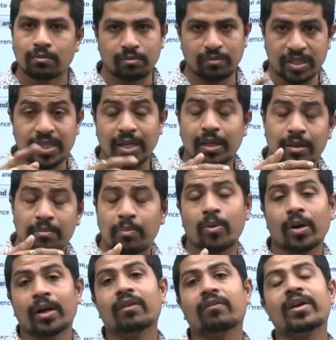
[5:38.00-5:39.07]
these are the
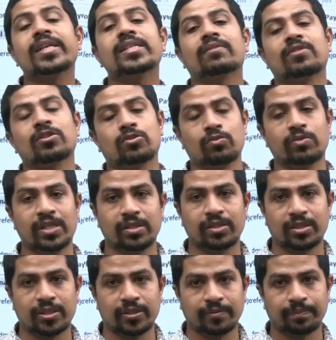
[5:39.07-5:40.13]
important queries of the
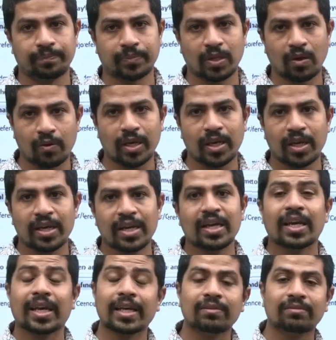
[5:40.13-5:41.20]
students okay
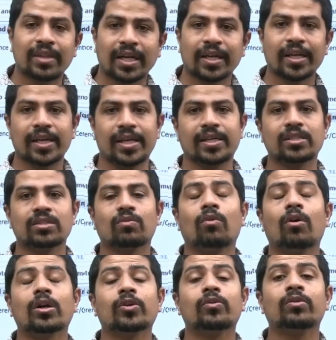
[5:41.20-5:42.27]
in that case
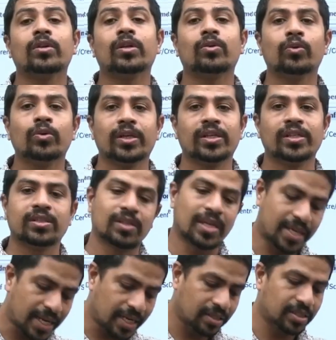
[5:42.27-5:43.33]
what you need to do is
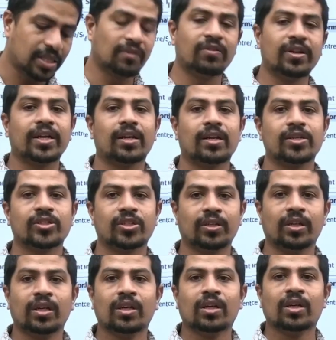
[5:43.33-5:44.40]
again self
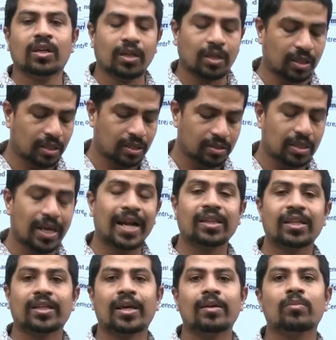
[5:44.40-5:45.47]
declaration uh, at
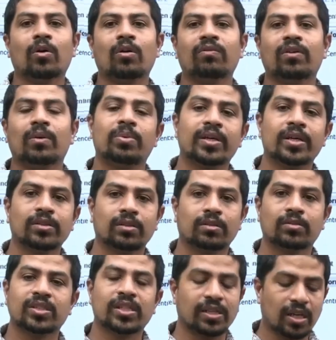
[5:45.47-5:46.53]
the time of application
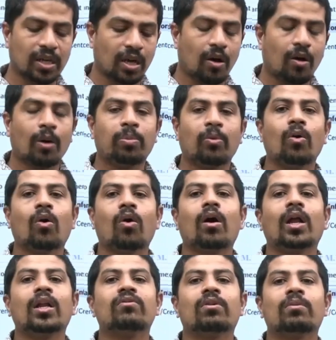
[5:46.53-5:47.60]
see upload
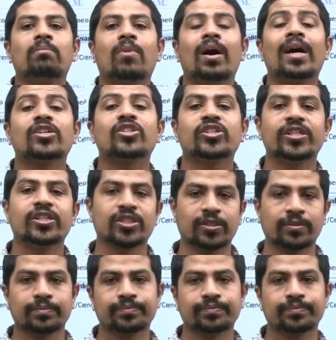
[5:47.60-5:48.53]
all your mark sheets